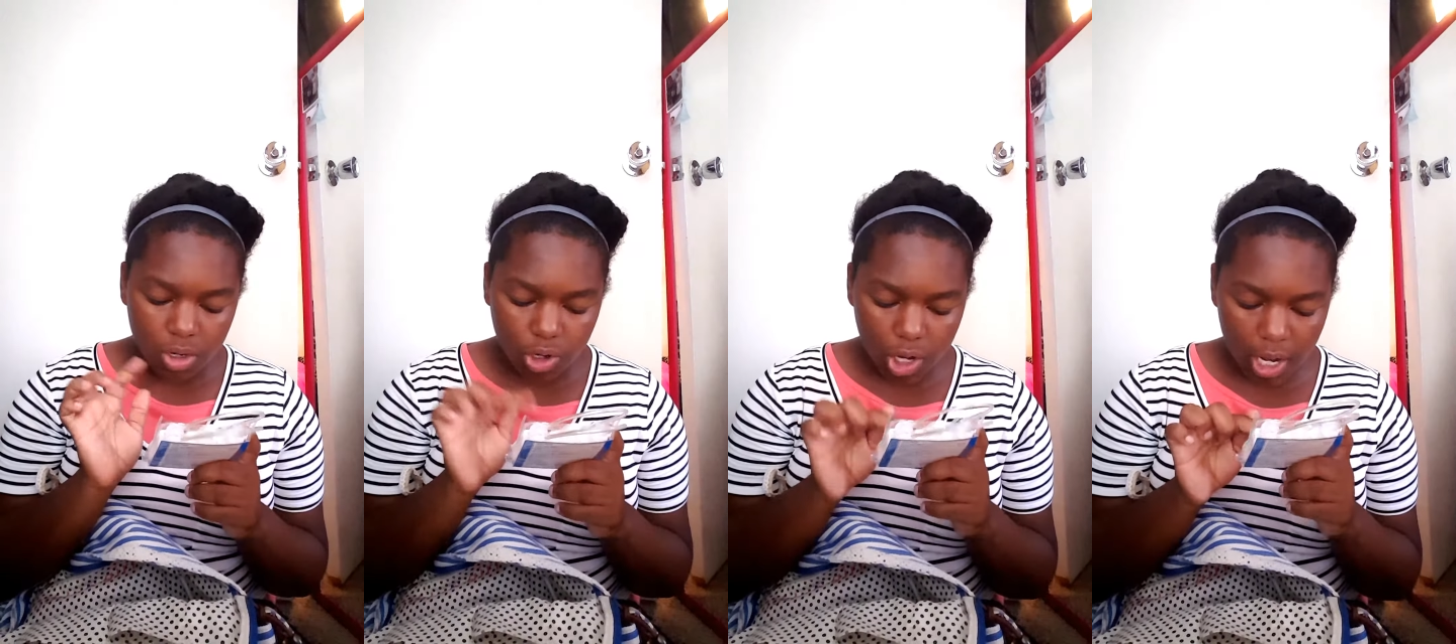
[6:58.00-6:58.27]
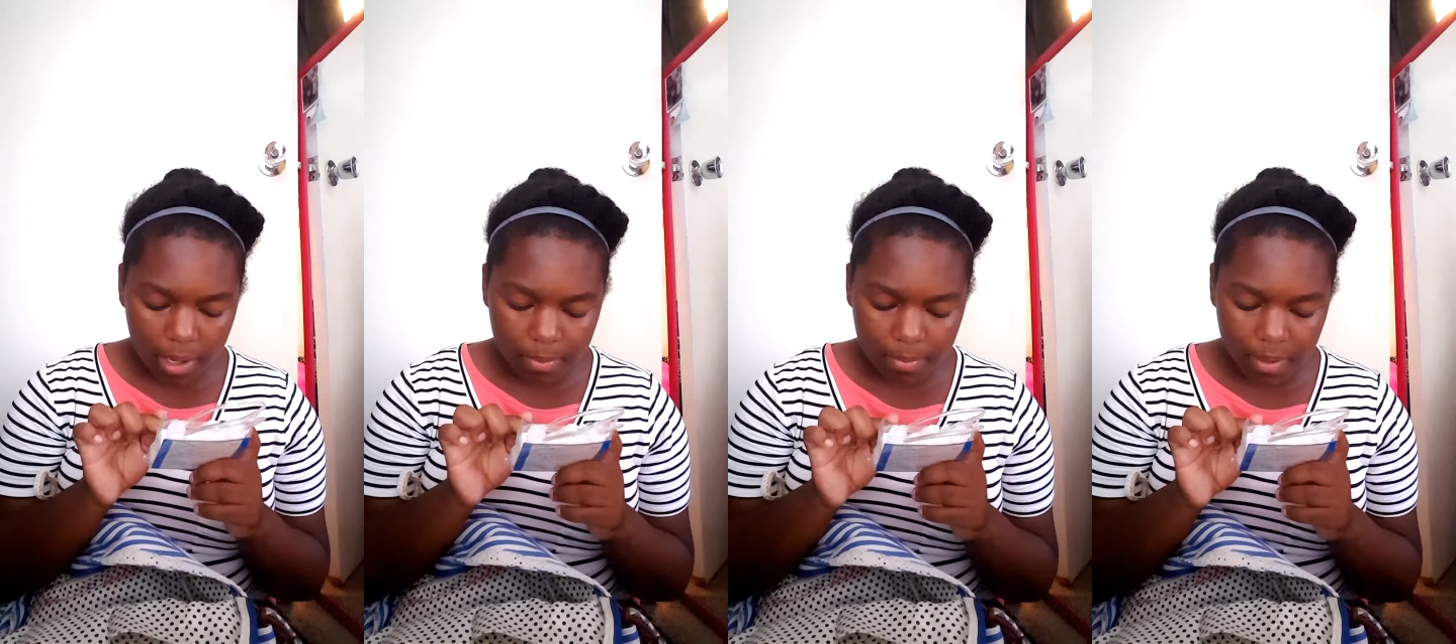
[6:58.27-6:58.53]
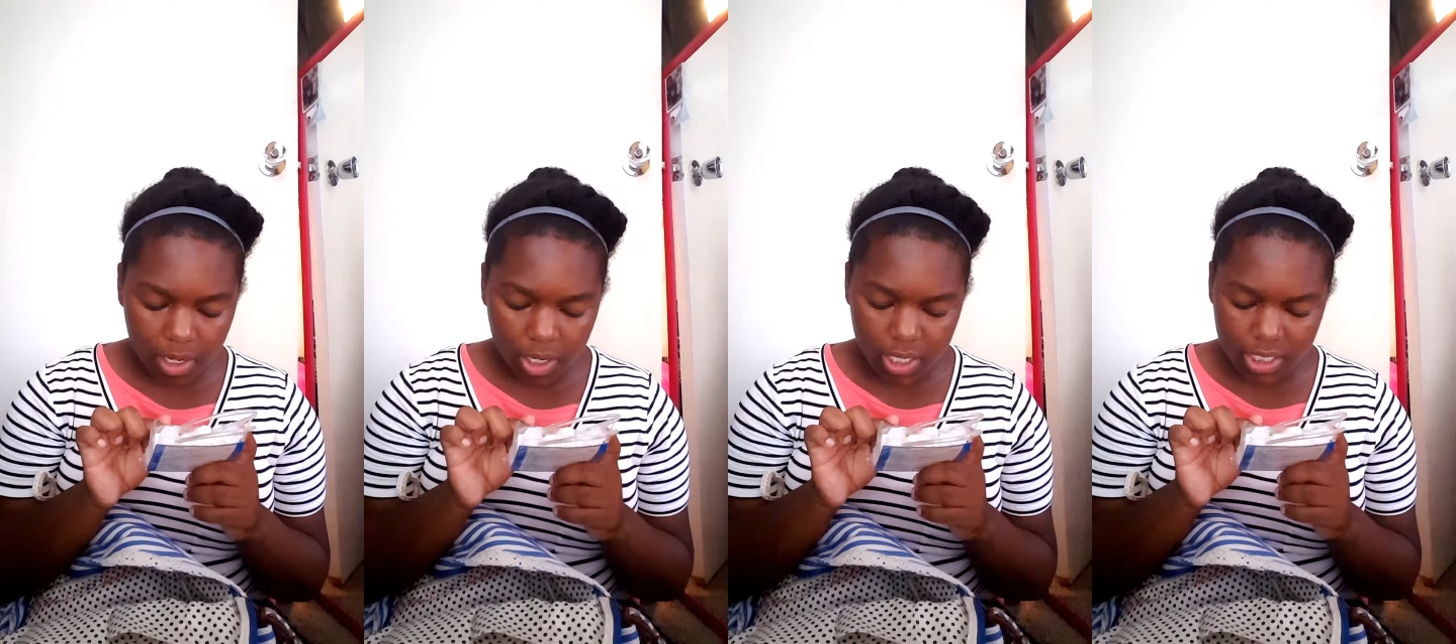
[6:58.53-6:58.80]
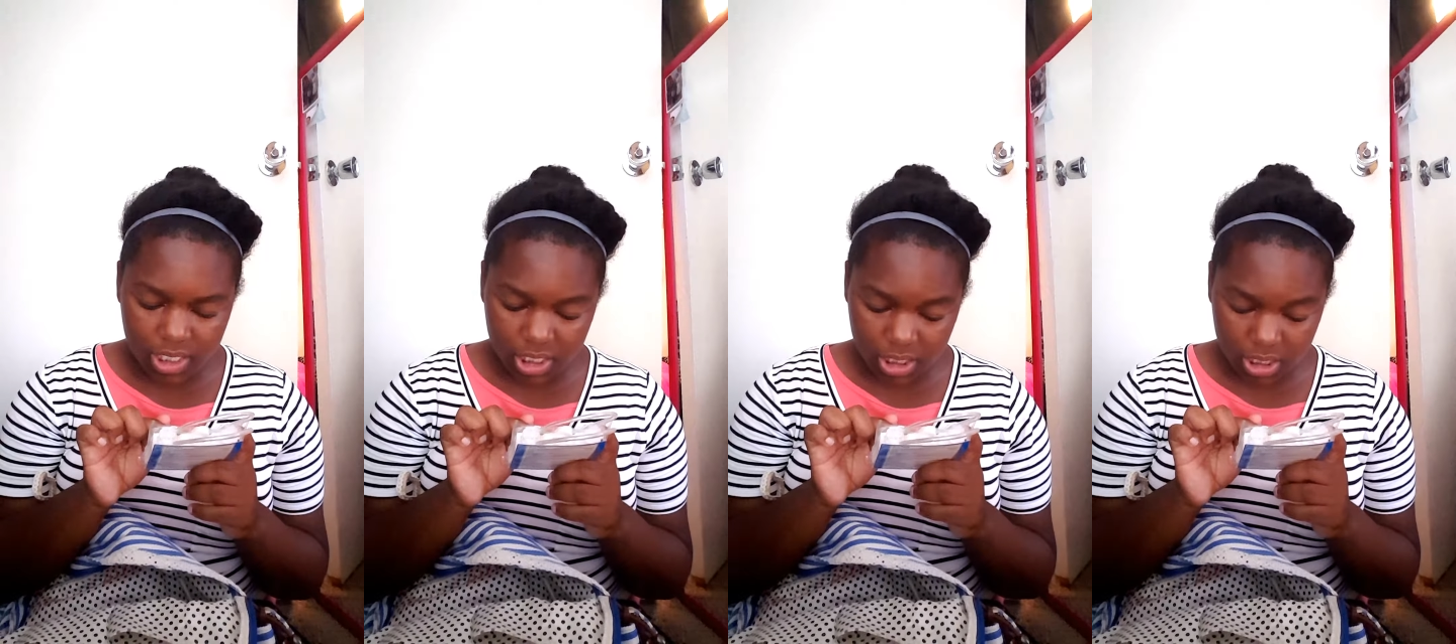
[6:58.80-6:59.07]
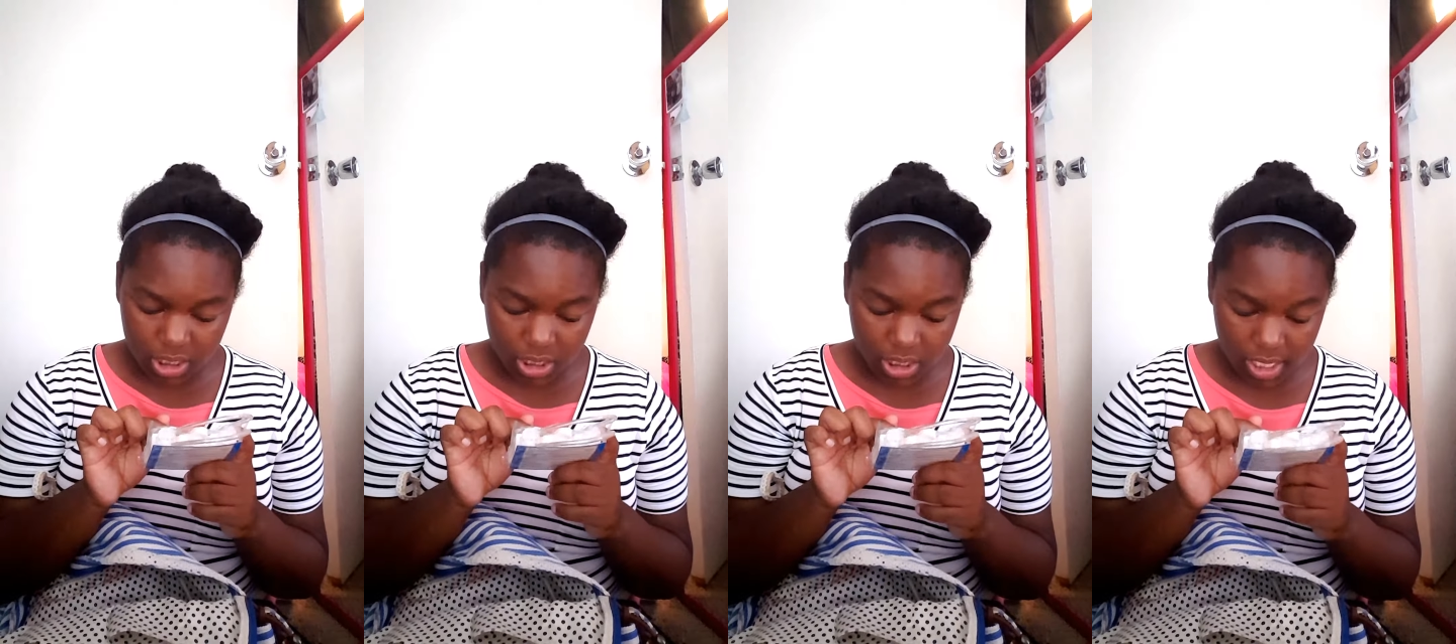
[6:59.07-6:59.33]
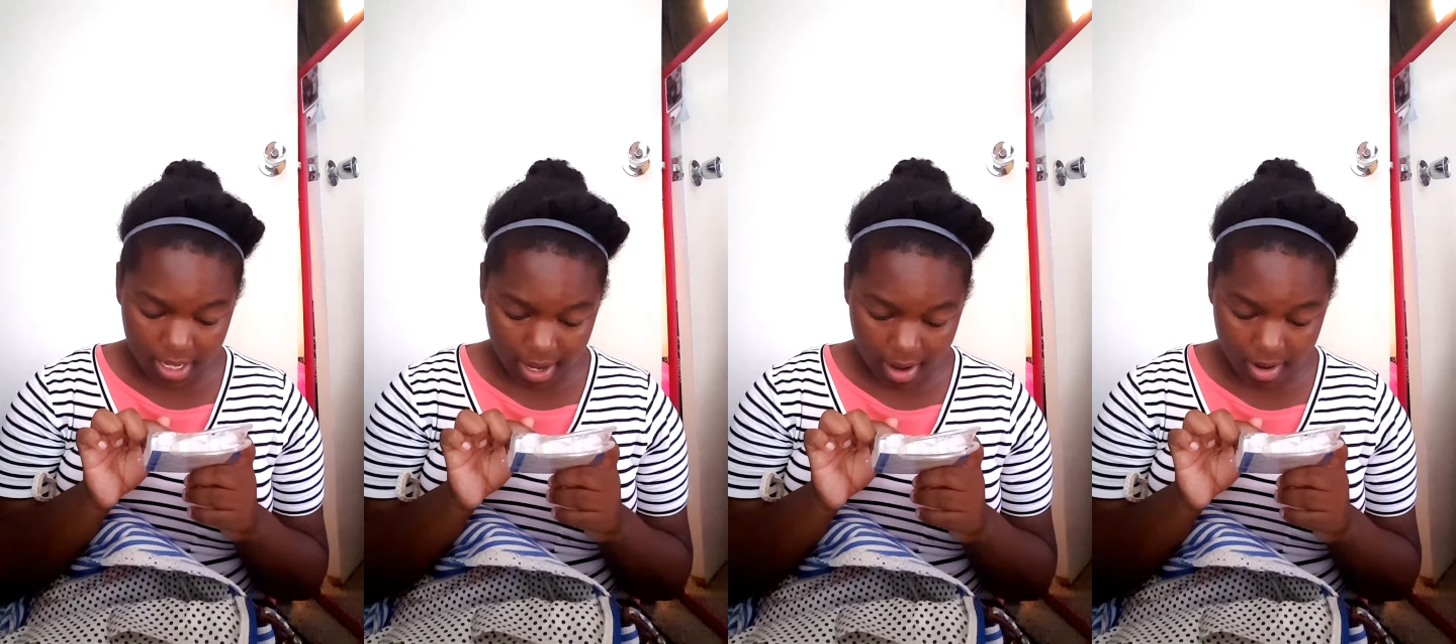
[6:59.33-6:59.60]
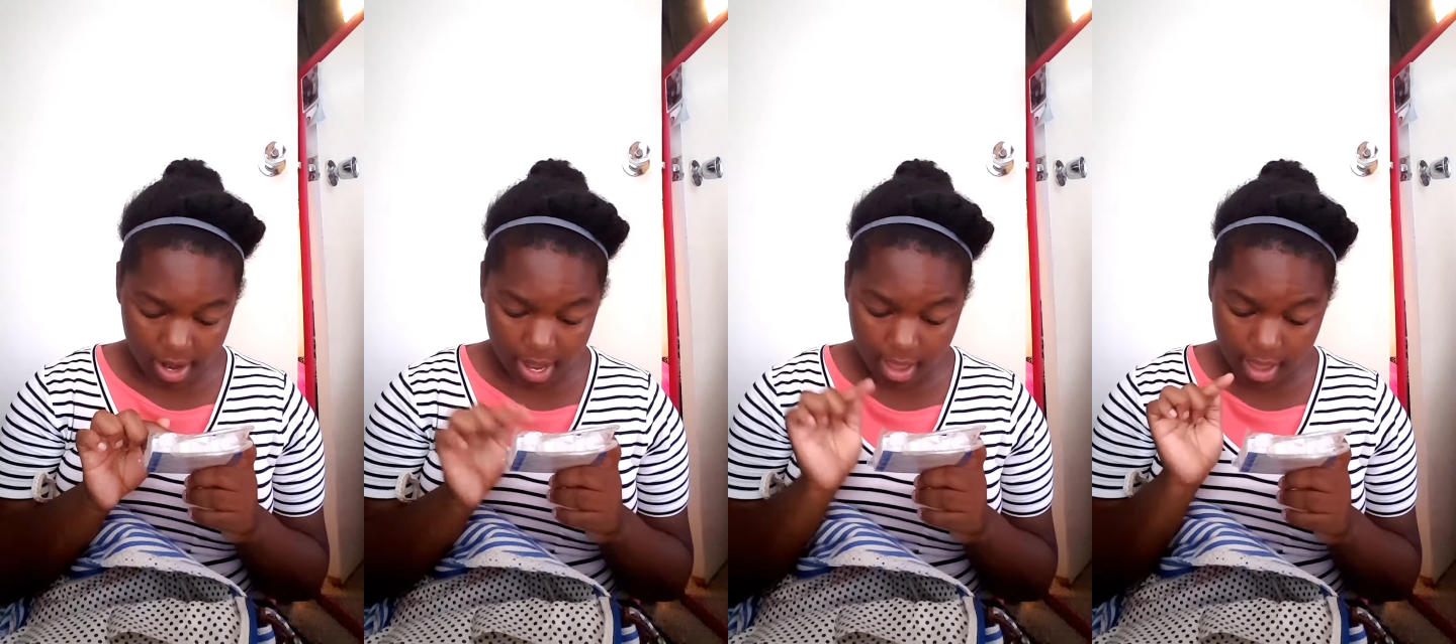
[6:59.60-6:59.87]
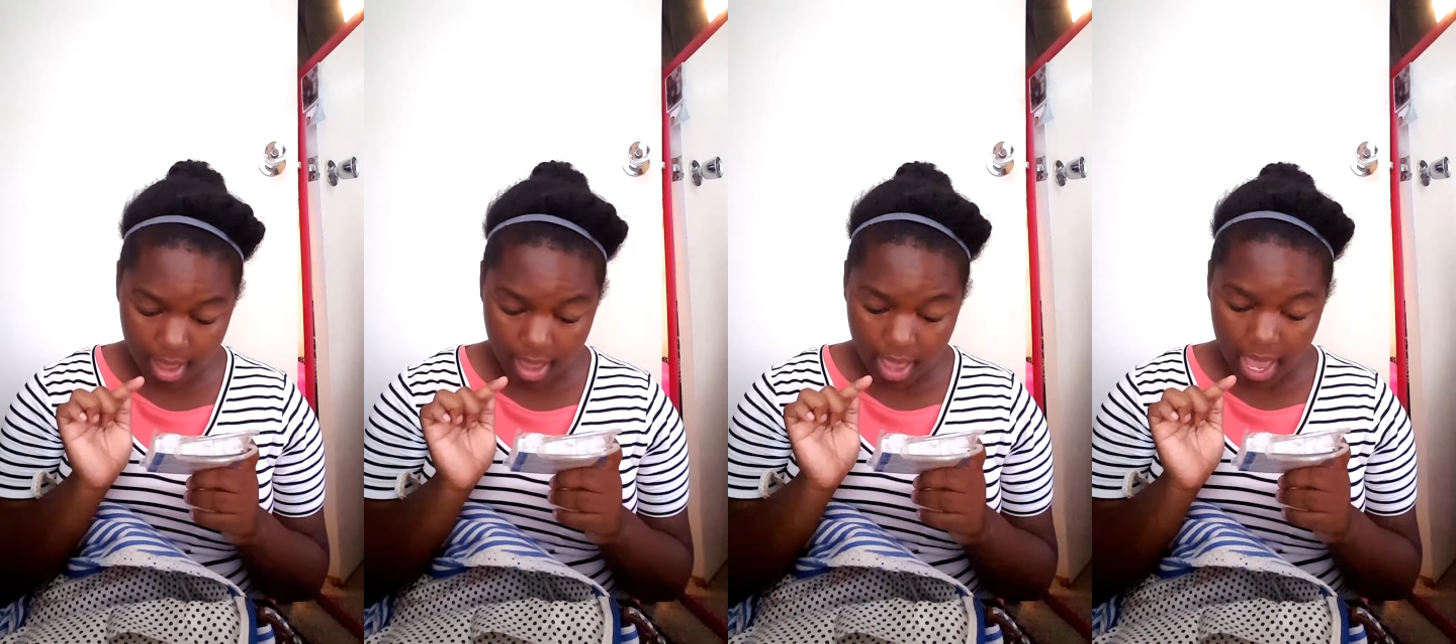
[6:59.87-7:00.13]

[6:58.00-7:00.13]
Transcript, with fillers: cranberry cherry,